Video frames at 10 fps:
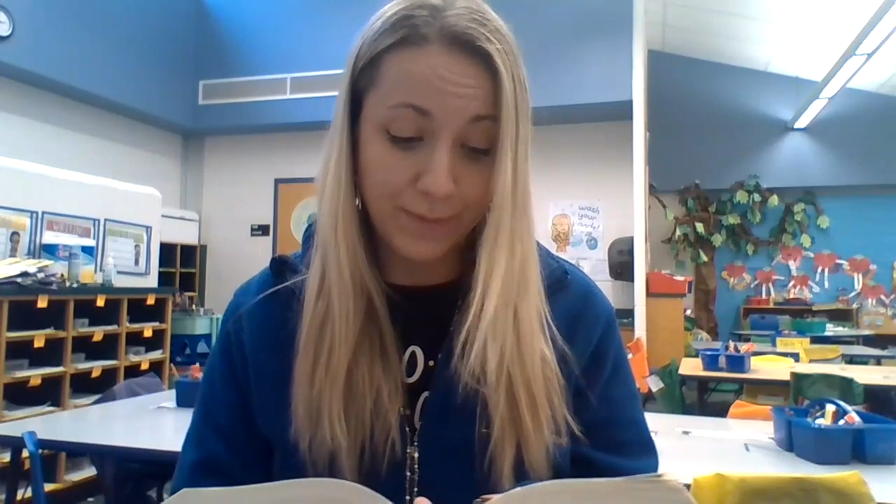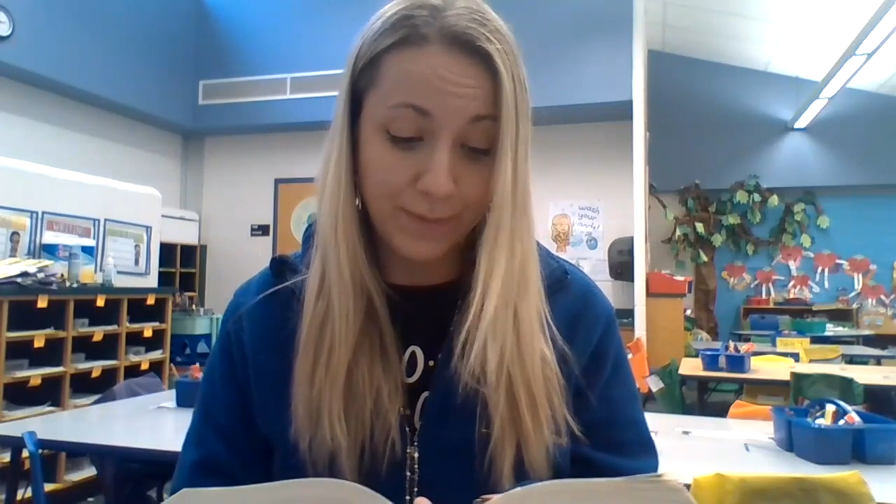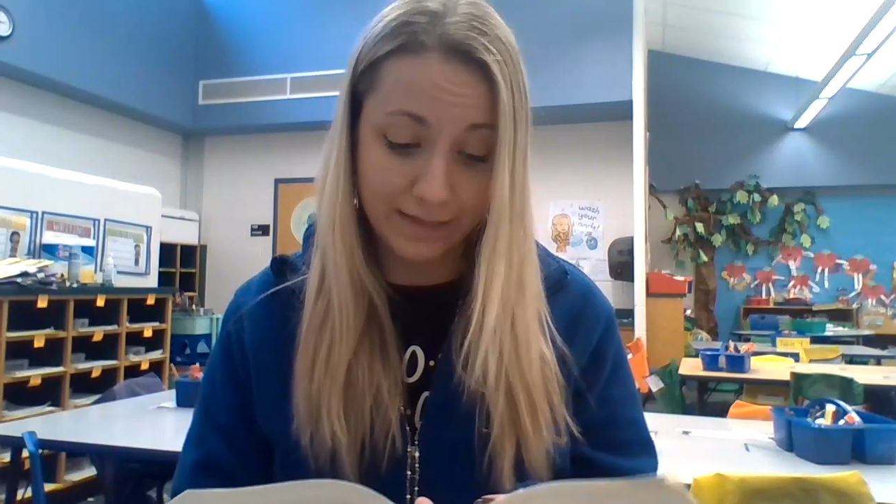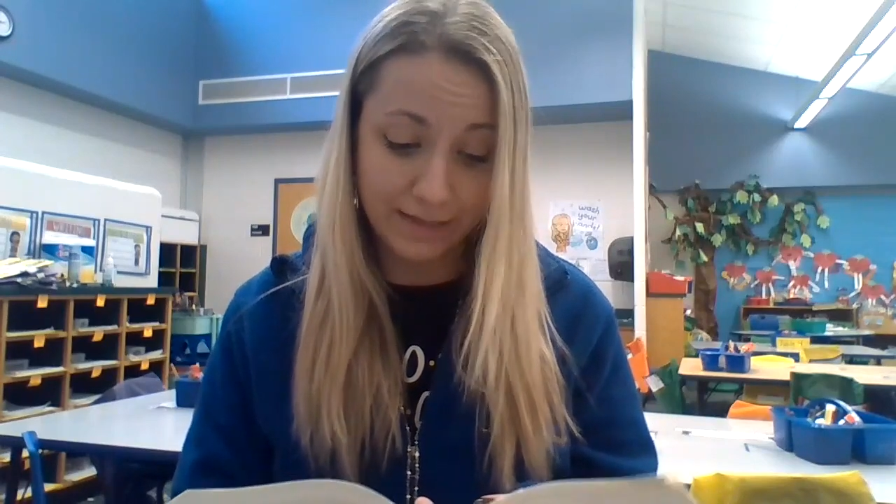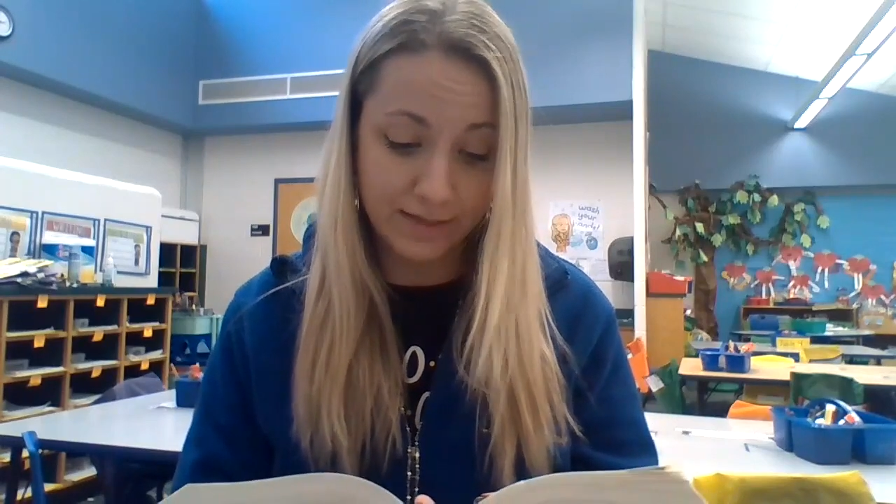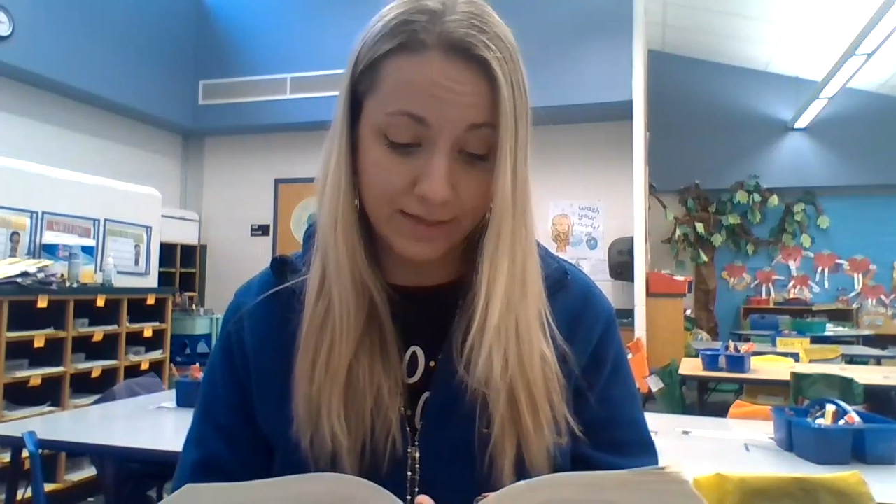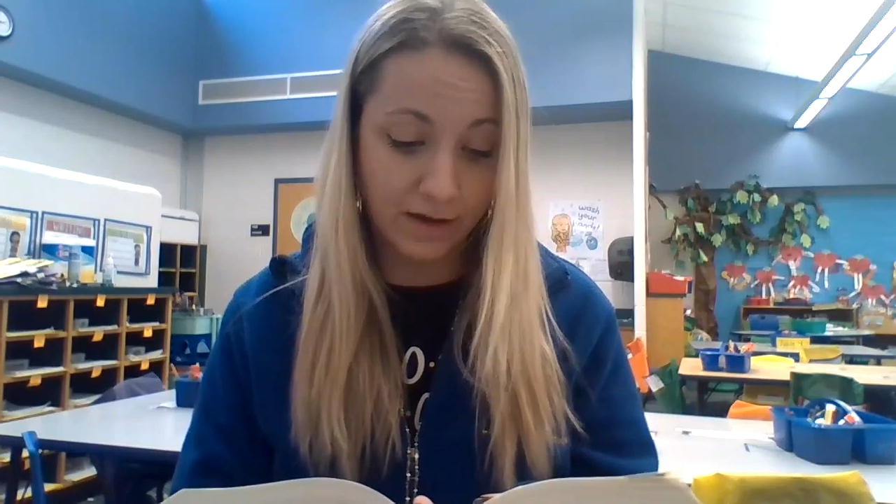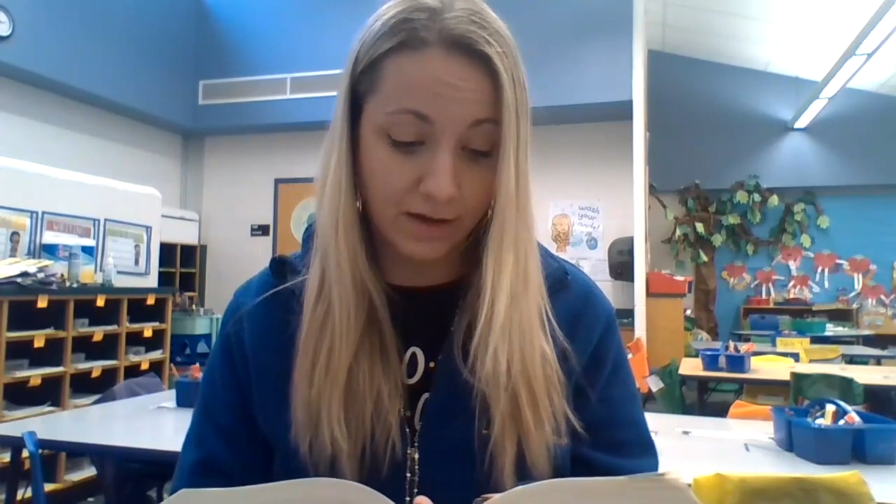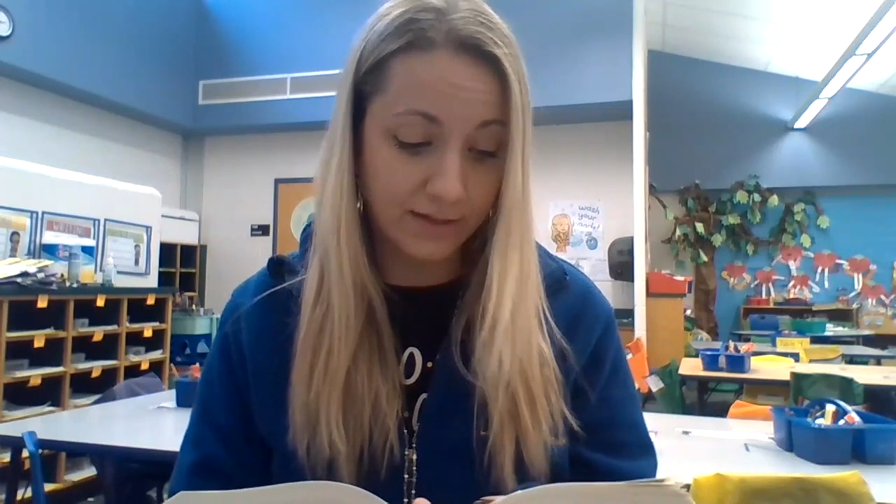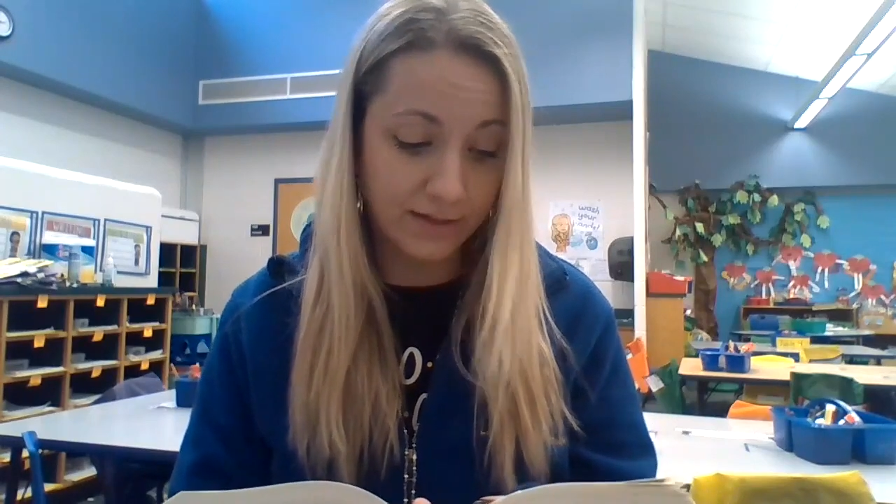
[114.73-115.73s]
minutes," said the
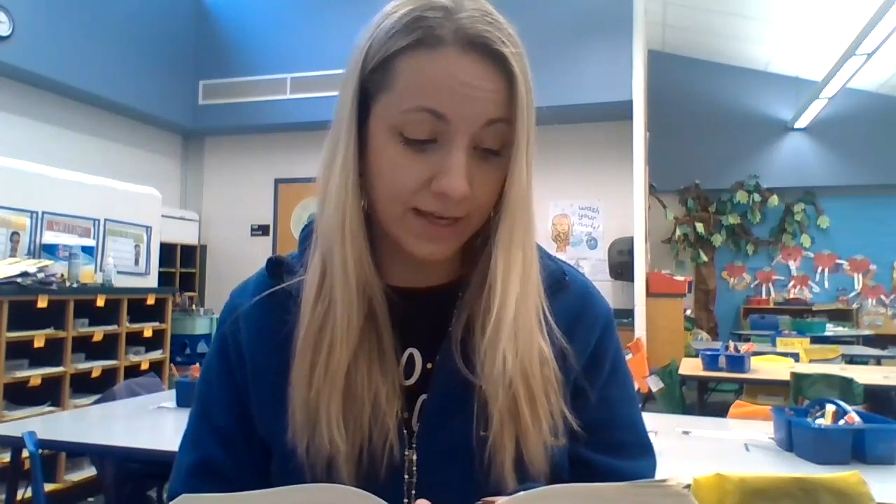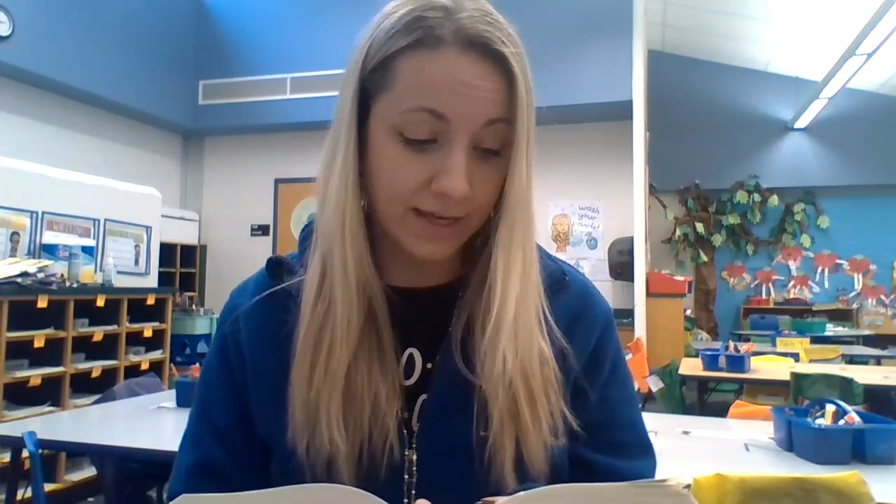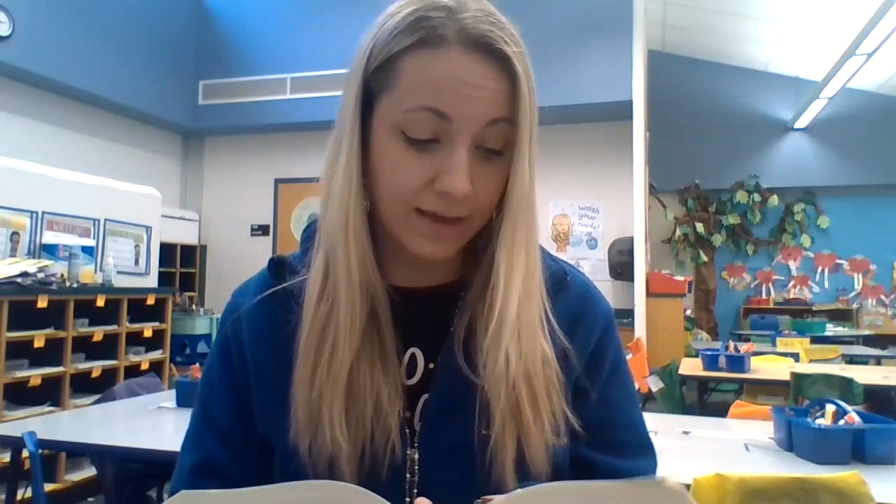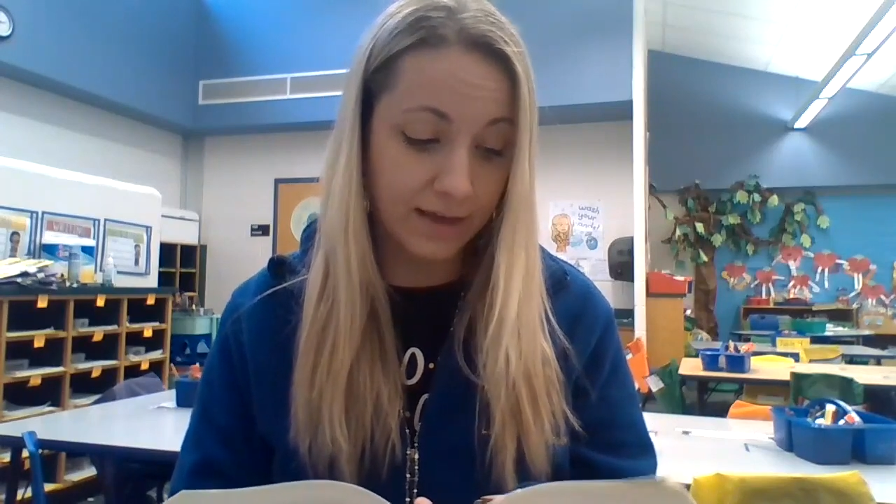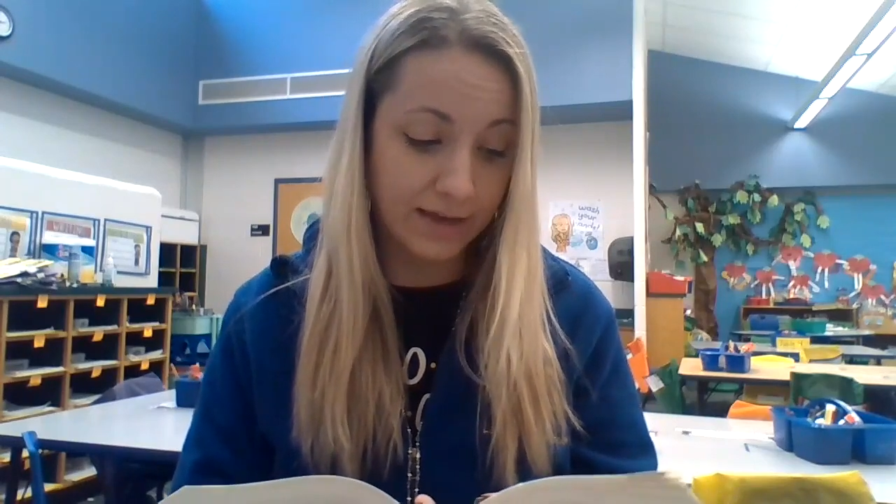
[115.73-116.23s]
gosling